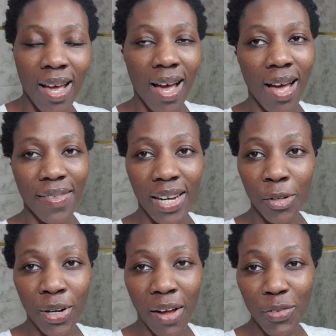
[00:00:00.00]
that I
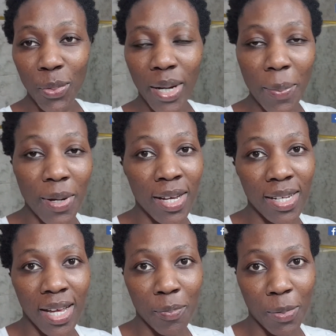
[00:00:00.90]
don't have to wake up
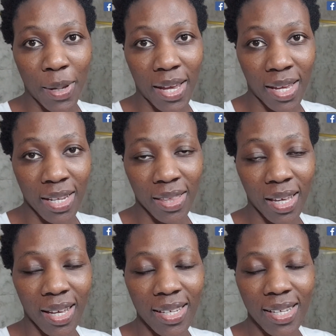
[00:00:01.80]
early and prepare
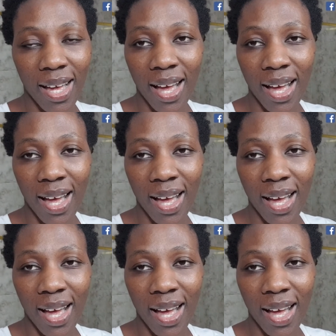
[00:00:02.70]
anything.